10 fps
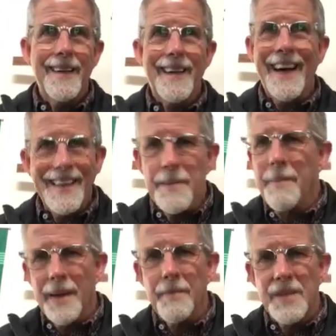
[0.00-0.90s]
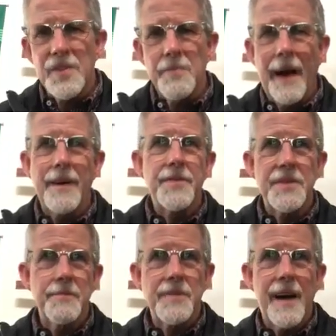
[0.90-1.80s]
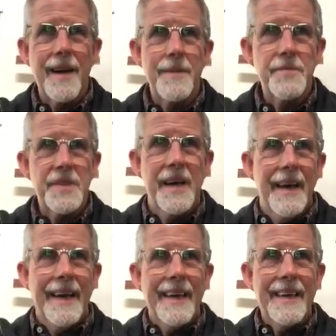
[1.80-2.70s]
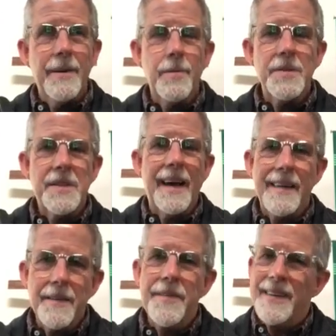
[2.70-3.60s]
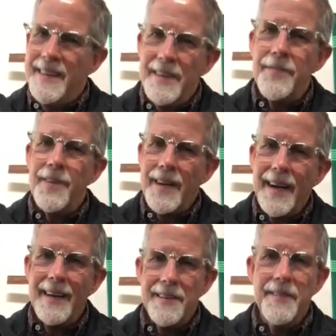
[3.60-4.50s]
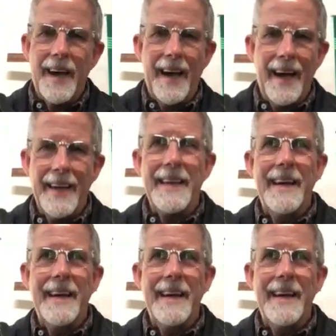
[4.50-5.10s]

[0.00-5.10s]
kind of make me smile sometimes. He was kind of a different kind of guy.